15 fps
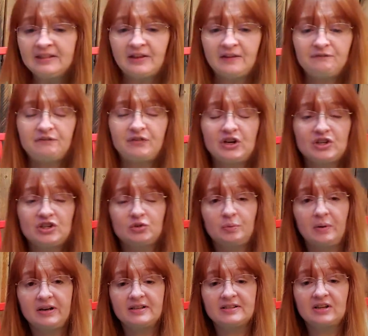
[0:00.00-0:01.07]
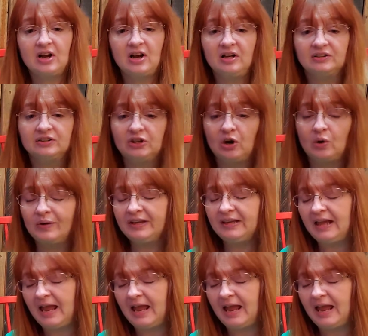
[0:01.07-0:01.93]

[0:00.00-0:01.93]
The first one is called Going